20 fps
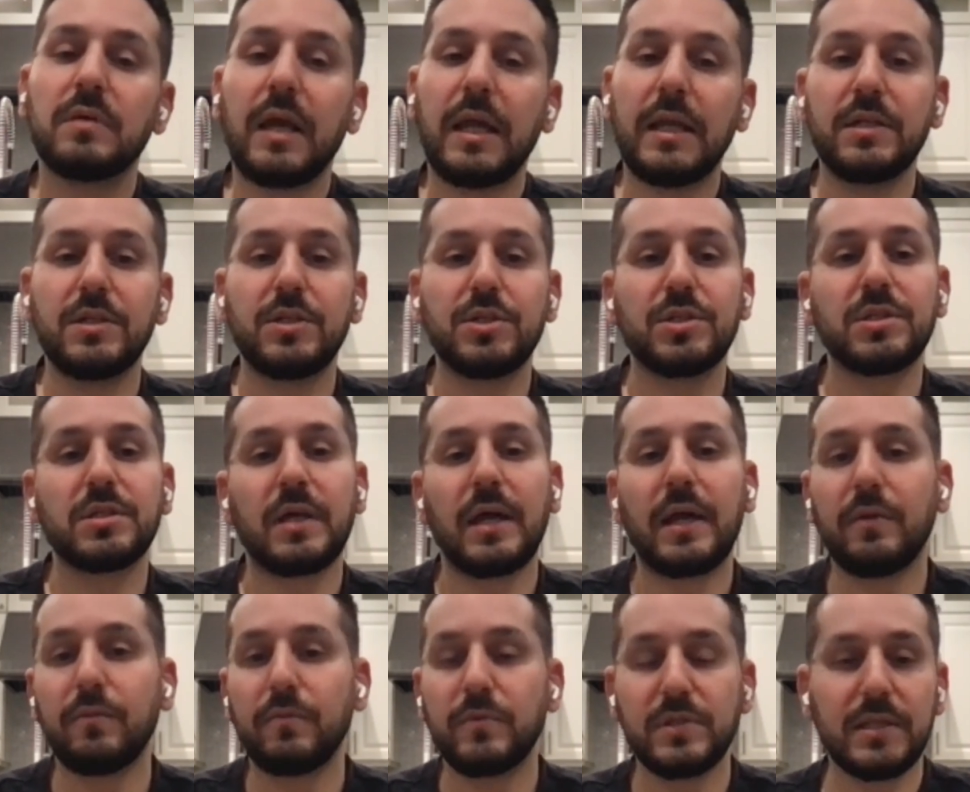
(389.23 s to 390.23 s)
and it just
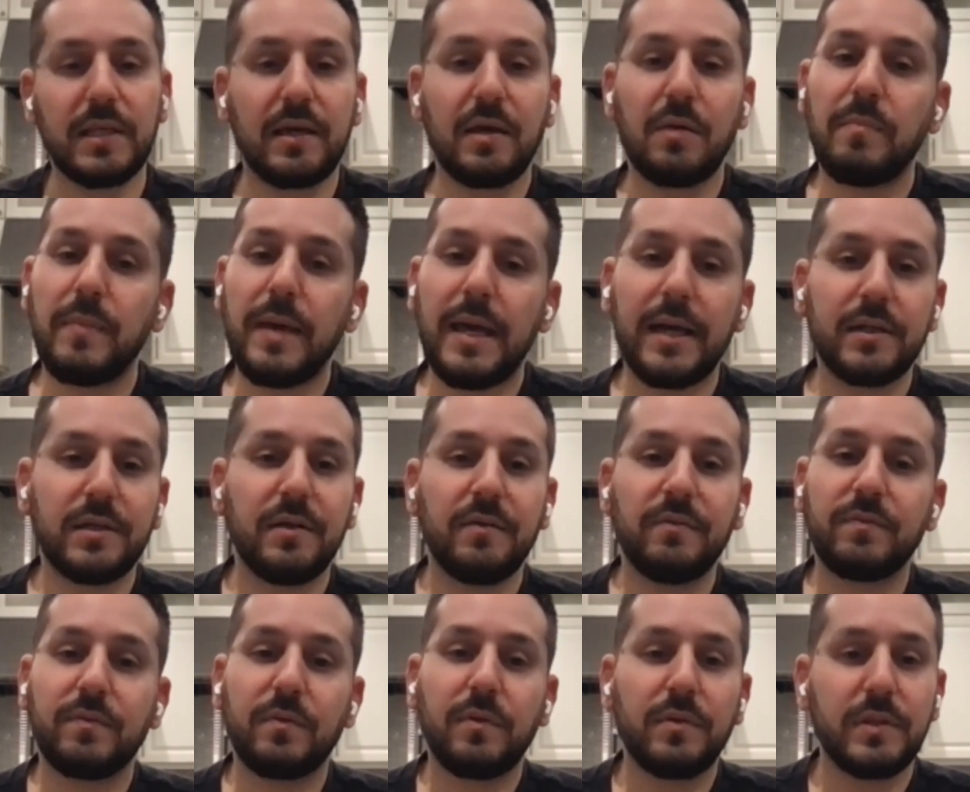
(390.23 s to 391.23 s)
kind of was like a
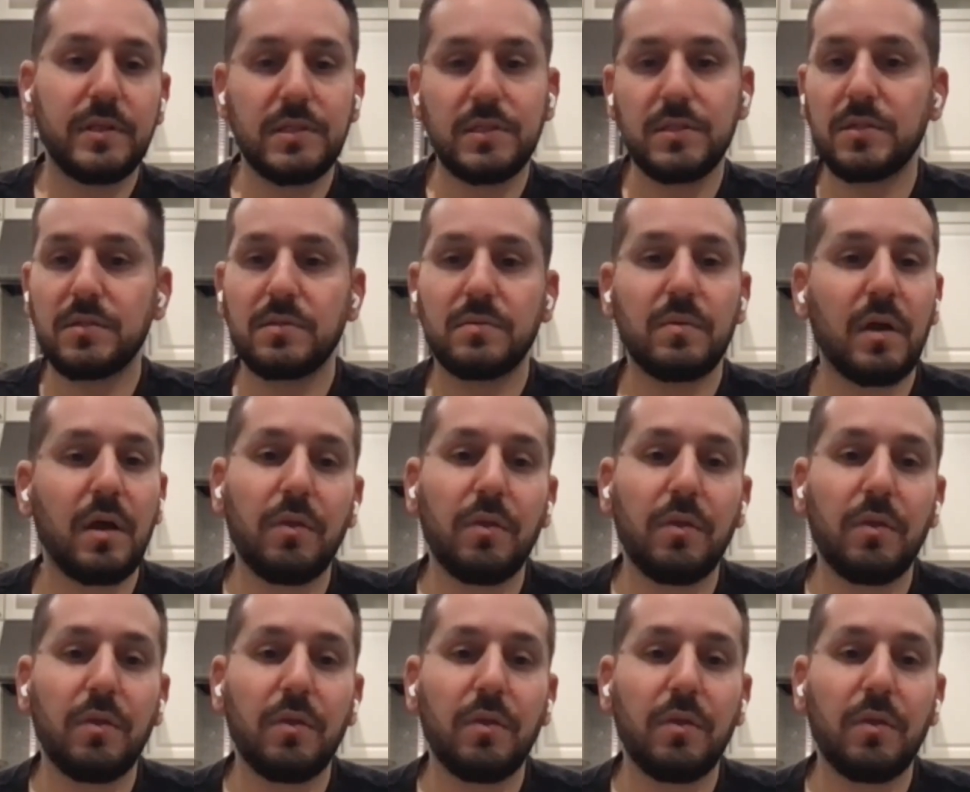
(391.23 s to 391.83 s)
magnet for all these